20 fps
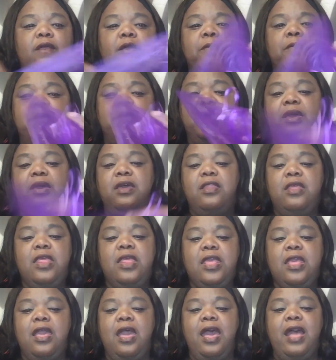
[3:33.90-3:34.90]
but
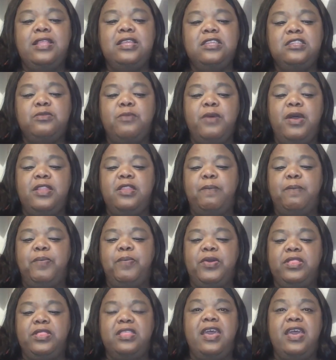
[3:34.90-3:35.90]
I just wanted to
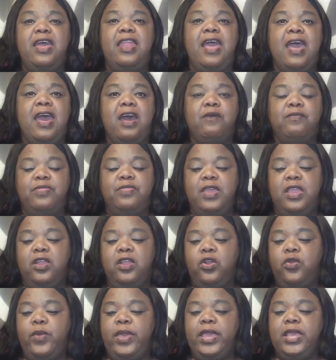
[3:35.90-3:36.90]
put that out there,
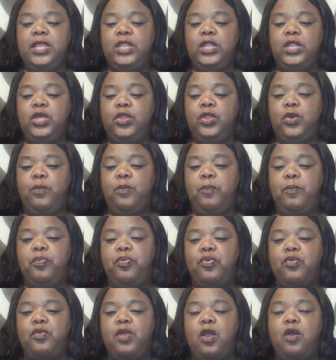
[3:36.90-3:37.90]
quick little
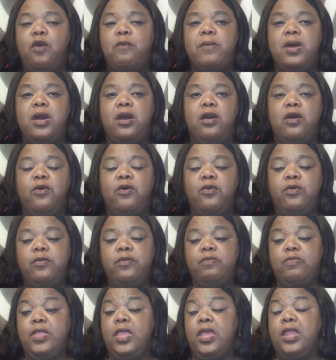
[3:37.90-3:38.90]
promo.
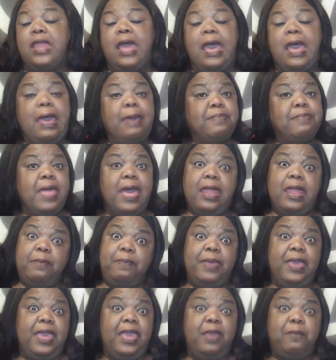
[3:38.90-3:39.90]
Now I'm not a
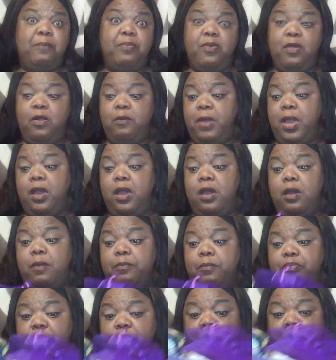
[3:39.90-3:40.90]
paid
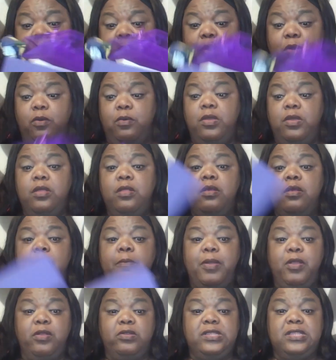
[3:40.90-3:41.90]
promo
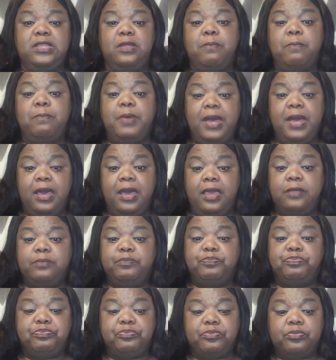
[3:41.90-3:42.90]
person, but
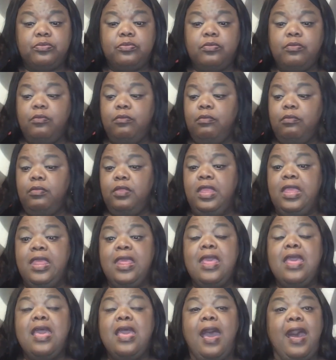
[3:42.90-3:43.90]

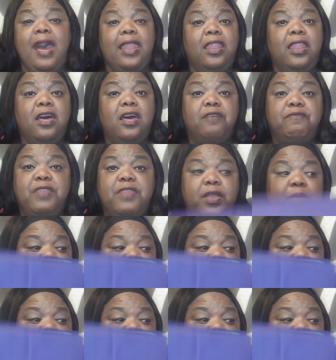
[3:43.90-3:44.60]
I love their